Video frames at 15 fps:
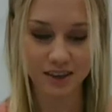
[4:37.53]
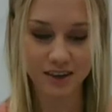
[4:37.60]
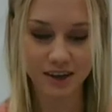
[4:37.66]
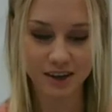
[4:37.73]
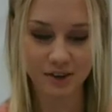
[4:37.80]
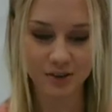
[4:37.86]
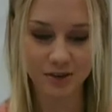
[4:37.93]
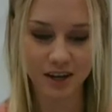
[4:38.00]
the
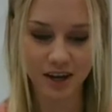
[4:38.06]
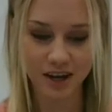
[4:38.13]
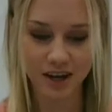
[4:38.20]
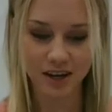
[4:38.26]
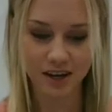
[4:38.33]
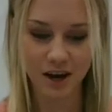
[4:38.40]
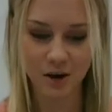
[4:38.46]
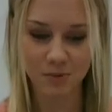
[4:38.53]
other
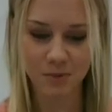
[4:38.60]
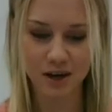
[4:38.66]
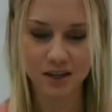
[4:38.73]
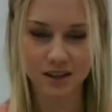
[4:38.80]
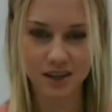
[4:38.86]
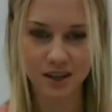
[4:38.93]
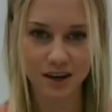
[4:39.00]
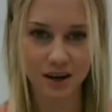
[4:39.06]
day and how
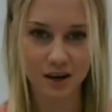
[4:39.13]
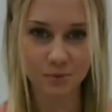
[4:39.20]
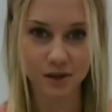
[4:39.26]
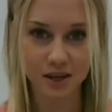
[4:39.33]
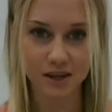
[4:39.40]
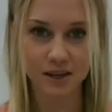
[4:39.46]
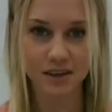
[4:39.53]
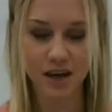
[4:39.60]
muddy they got
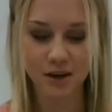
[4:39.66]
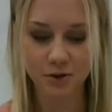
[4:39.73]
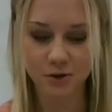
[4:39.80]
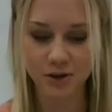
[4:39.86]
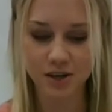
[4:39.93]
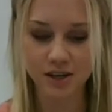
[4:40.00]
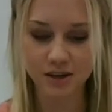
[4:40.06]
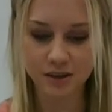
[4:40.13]
being in that
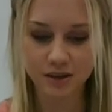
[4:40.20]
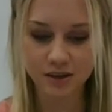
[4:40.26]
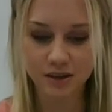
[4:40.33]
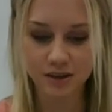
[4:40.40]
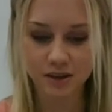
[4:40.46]
creek.